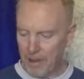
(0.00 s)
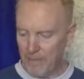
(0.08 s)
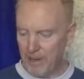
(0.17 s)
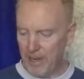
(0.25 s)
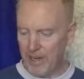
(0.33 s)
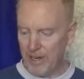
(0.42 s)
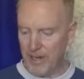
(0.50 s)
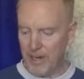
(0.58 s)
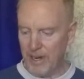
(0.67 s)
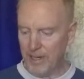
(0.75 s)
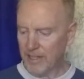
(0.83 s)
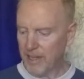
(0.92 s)
My
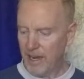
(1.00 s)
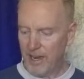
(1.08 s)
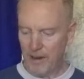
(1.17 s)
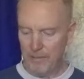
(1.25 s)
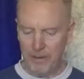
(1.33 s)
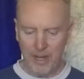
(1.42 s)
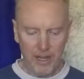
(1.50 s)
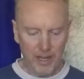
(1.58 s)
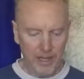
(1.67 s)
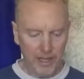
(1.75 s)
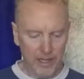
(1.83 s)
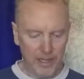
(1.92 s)
next item
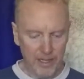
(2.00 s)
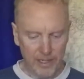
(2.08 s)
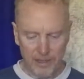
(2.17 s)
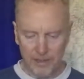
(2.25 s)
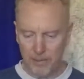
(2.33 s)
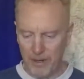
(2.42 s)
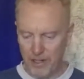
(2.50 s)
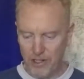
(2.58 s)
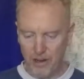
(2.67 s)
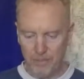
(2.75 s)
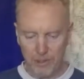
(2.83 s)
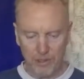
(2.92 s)
is my
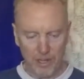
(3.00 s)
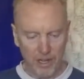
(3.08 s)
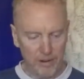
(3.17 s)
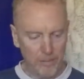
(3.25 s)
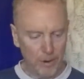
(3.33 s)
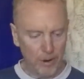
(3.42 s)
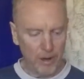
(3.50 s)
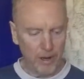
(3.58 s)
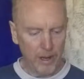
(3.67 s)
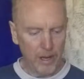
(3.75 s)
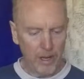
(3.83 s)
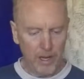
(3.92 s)
John Boos cutting board.
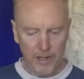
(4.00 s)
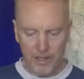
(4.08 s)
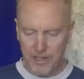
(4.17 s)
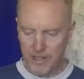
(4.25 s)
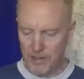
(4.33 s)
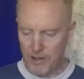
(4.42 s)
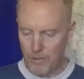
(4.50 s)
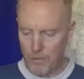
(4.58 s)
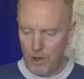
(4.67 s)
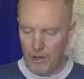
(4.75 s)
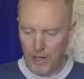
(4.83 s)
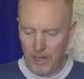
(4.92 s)
This is a
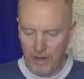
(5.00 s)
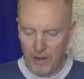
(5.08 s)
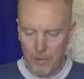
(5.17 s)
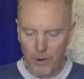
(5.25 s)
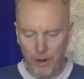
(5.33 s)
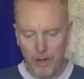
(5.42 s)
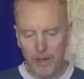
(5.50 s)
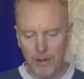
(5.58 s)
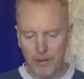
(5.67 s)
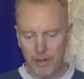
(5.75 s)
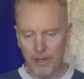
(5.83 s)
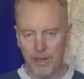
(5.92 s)
walnut cutting board,
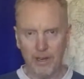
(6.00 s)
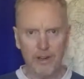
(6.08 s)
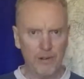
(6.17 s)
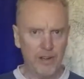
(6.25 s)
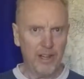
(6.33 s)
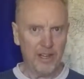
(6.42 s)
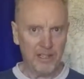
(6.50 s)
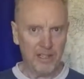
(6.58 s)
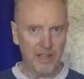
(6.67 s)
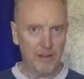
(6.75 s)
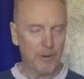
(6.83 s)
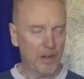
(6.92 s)
and I know you can't
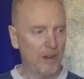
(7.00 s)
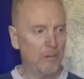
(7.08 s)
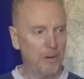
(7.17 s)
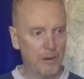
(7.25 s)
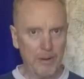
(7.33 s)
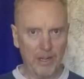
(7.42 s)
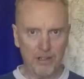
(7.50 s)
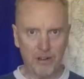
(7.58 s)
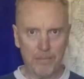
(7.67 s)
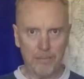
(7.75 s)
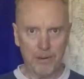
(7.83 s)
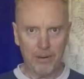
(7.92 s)
see it, but I'll put a picture
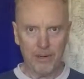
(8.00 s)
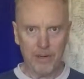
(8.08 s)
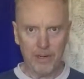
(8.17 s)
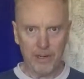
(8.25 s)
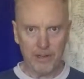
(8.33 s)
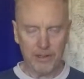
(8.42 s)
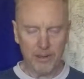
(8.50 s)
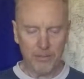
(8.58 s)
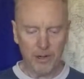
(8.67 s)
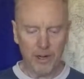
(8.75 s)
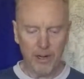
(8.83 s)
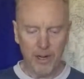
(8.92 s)
up here
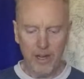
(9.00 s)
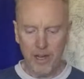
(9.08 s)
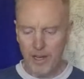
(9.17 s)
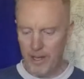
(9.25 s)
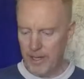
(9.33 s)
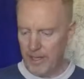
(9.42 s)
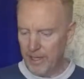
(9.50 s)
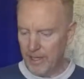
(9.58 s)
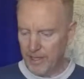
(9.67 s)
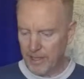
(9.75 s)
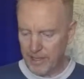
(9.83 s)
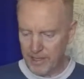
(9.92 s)
somewhere.
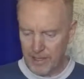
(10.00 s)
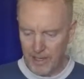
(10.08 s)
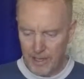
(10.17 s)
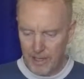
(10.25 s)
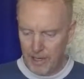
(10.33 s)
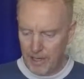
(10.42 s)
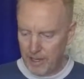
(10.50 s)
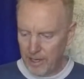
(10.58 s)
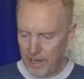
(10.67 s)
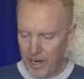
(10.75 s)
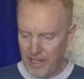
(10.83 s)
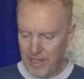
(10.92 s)
It's
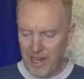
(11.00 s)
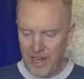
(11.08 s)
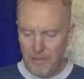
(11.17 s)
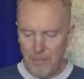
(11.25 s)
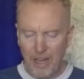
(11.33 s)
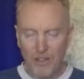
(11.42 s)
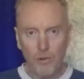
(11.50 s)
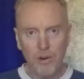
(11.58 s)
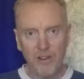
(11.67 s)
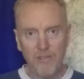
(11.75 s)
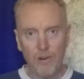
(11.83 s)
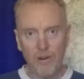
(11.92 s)
18 by
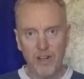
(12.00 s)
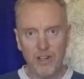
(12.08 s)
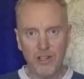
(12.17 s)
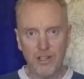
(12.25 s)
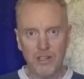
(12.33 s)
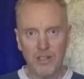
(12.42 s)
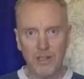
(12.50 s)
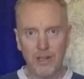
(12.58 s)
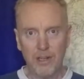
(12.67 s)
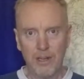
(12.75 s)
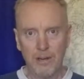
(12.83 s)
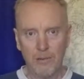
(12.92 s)
24 inches,
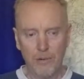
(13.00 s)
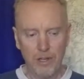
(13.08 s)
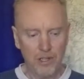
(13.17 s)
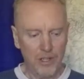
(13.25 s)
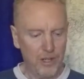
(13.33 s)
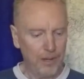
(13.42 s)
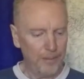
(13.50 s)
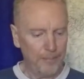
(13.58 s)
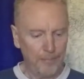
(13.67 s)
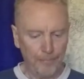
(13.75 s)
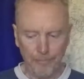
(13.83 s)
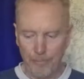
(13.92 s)
which
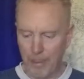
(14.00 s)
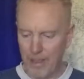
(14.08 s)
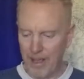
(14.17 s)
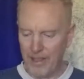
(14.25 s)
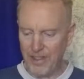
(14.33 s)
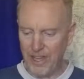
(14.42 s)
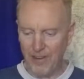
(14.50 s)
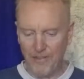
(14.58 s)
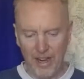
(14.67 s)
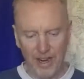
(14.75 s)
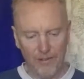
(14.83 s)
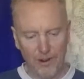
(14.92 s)
I think
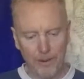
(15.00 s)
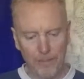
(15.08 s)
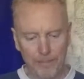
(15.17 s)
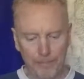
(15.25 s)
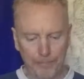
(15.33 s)
if I ever